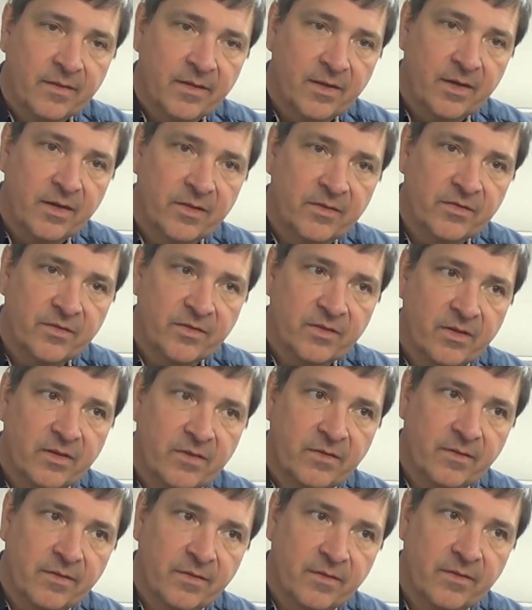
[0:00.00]
That is
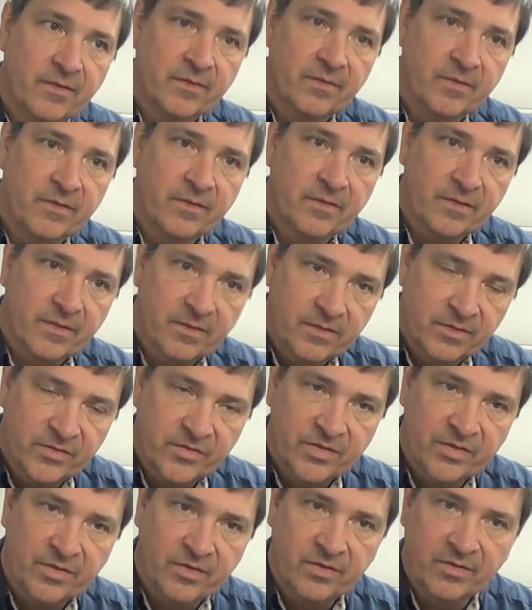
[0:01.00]

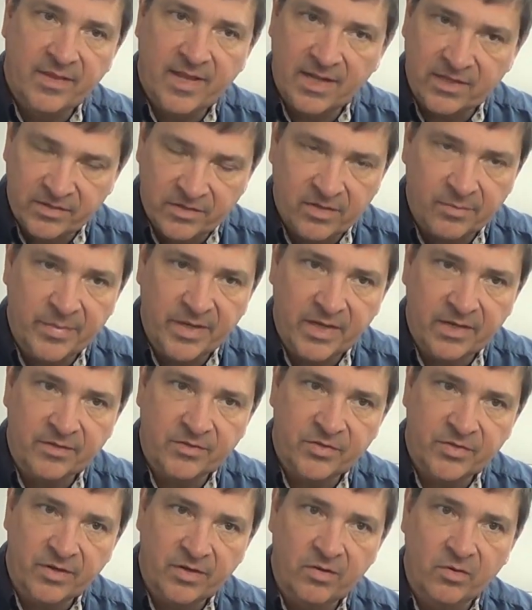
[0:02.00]
considered. That's to be
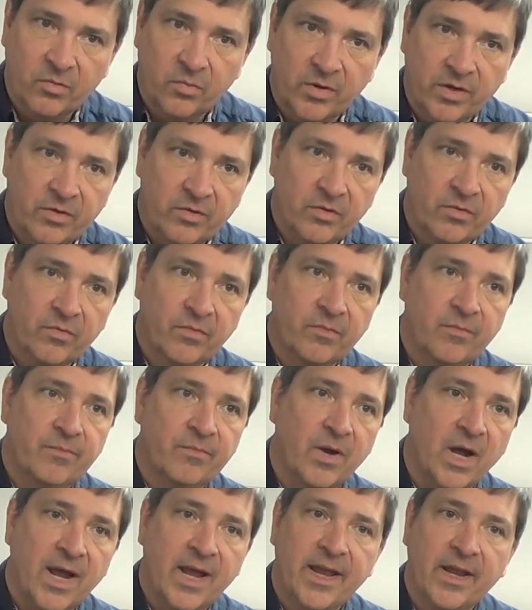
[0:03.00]
considered when you're
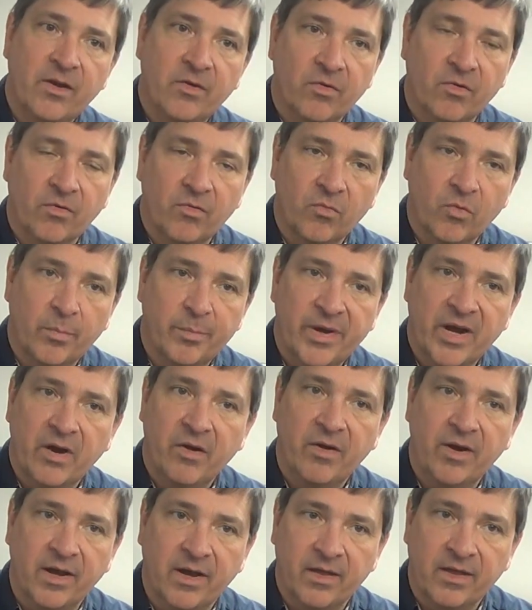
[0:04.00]
buying or
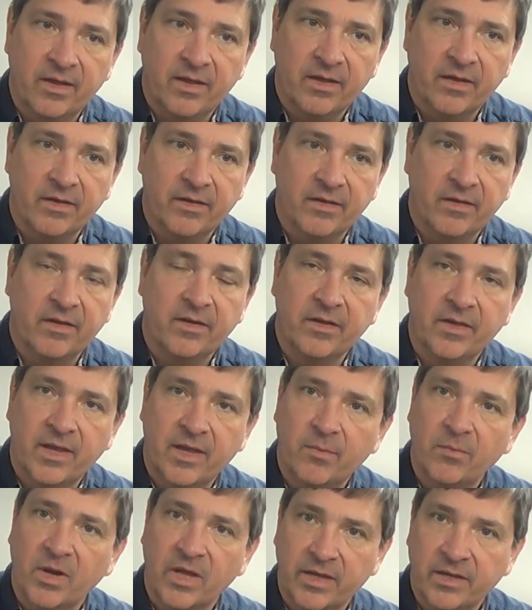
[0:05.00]
repairing a
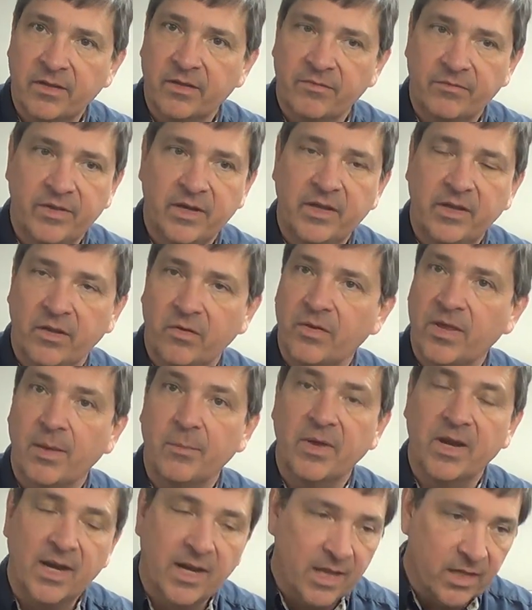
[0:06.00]
game like a video game,
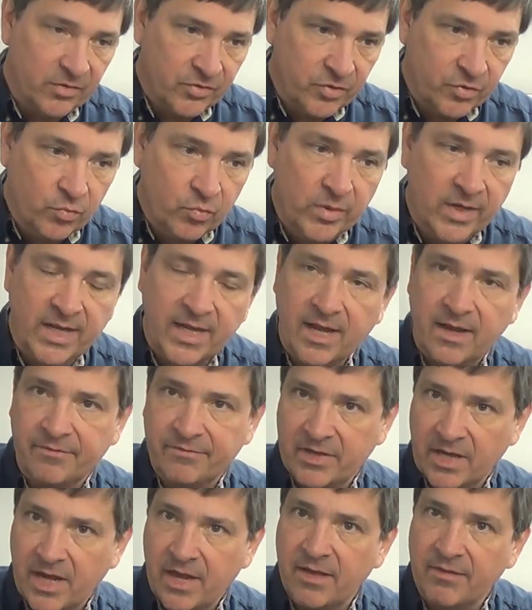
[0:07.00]
unless you really
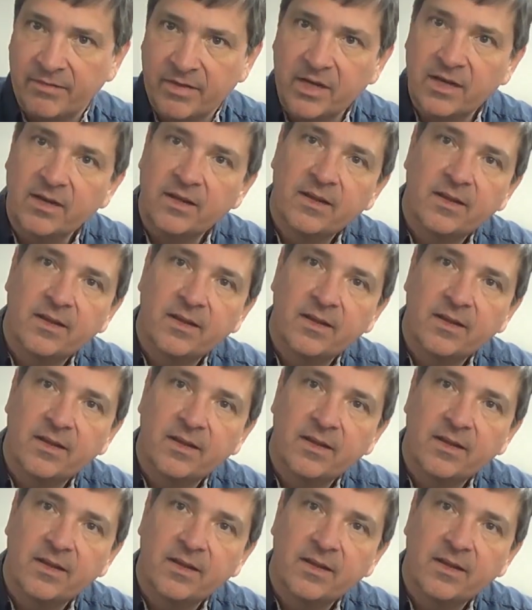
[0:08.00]
have to have it.